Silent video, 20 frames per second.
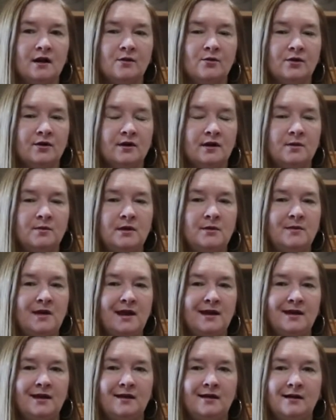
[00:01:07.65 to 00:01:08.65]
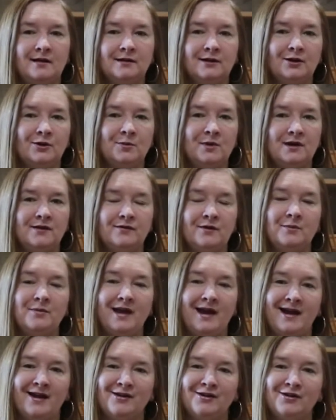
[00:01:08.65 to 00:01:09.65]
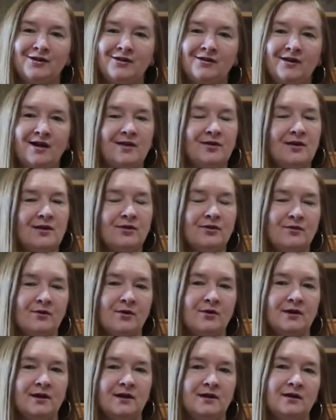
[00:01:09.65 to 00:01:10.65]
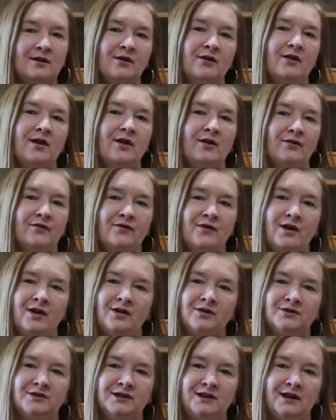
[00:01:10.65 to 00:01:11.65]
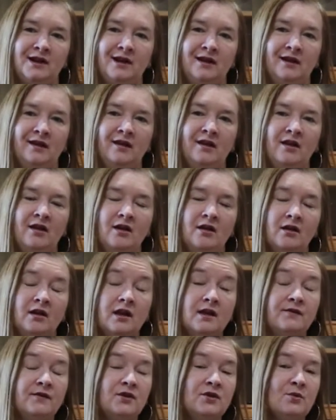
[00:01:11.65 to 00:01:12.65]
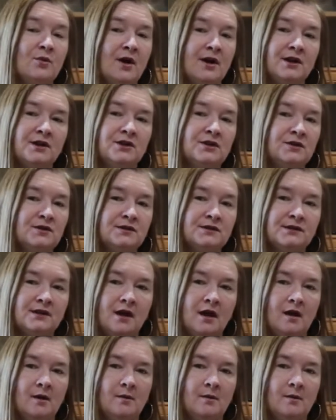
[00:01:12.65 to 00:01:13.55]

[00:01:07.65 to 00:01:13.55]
we're going to be making a little bit of a batter and then throwing it in our air fryer today. If you want to use